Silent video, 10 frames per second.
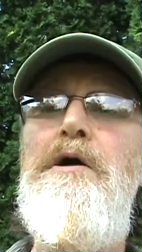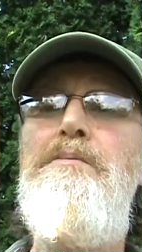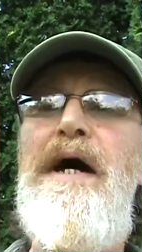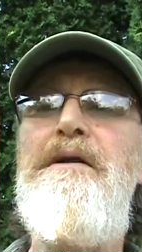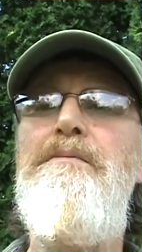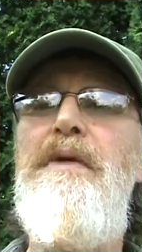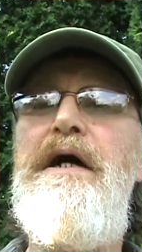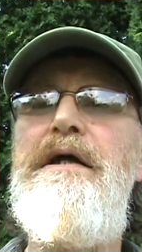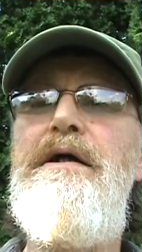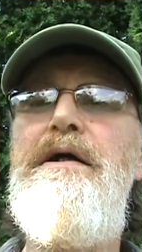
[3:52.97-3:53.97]
Pat and
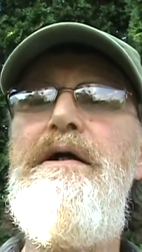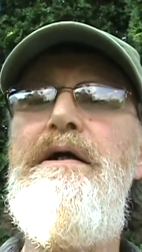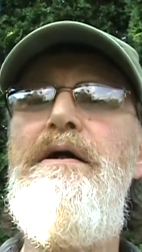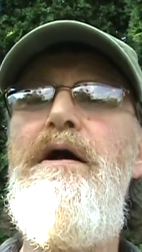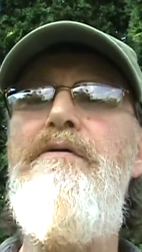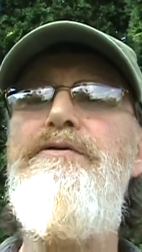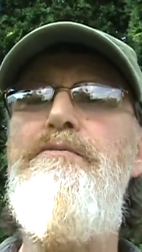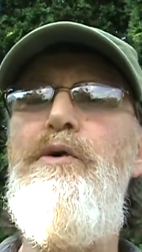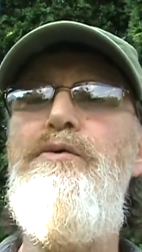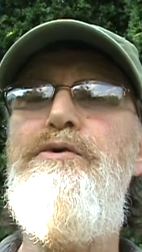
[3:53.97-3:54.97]
Mike off the
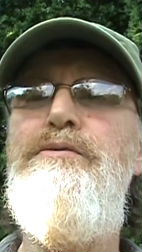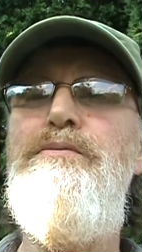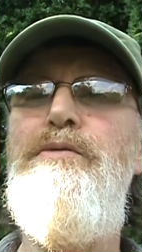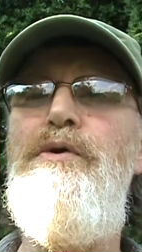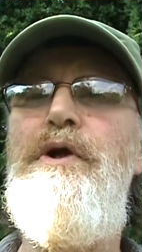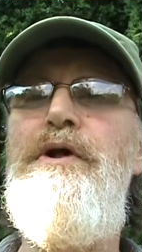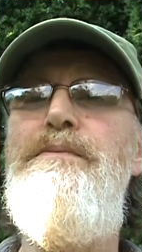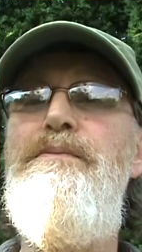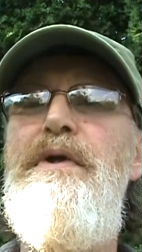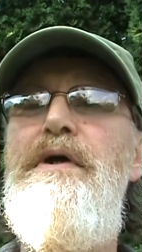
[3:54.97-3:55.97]
boat, okay?
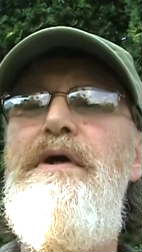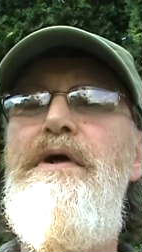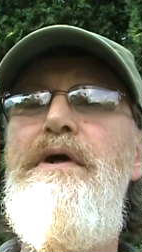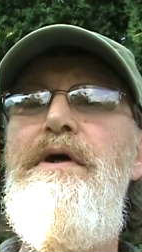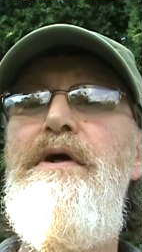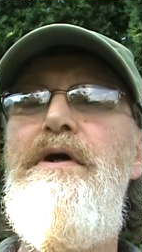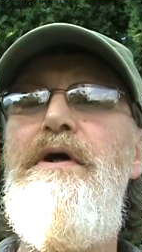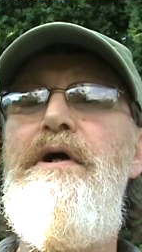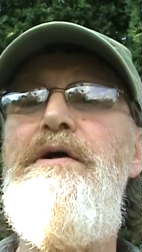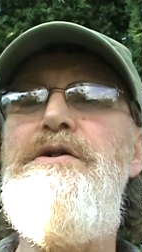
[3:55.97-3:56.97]

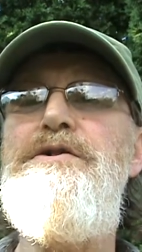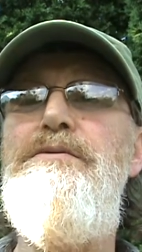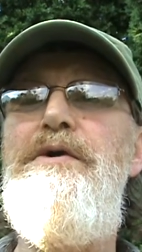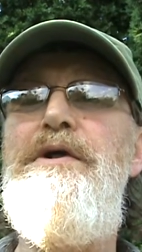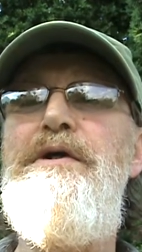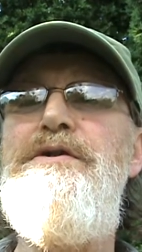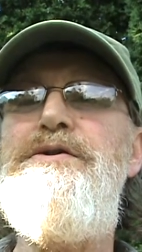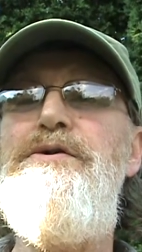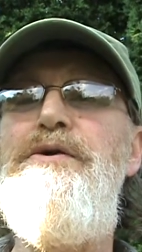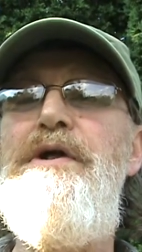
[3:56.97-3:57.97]
Irish American
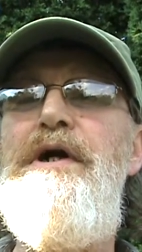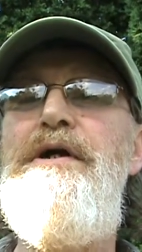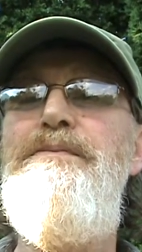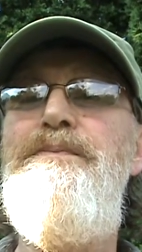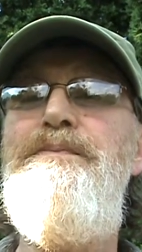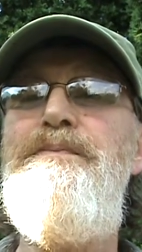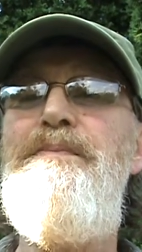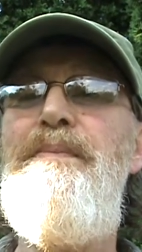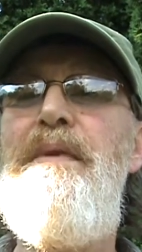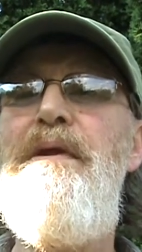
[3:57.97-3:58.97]
story now
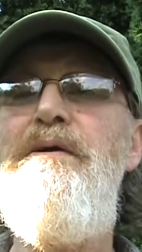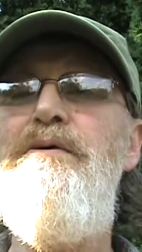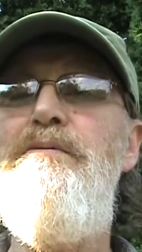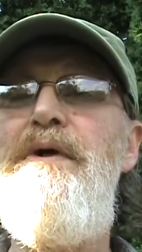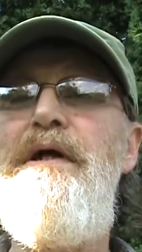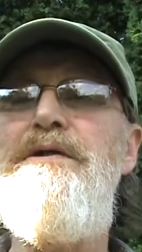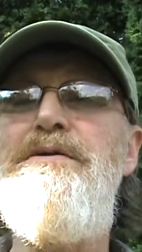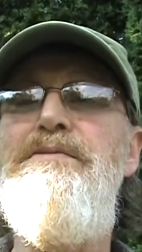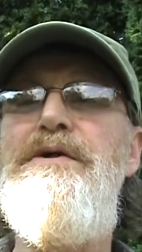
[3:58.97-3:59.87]
going back some